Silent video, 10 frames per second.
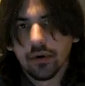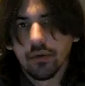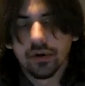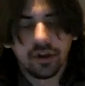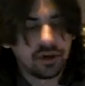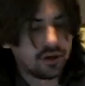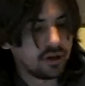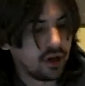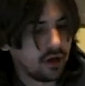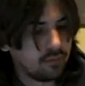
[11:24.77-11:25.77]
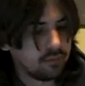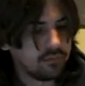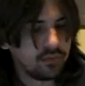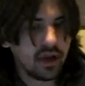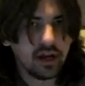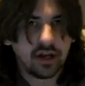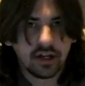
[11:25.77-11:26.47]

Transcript: with your thumb and a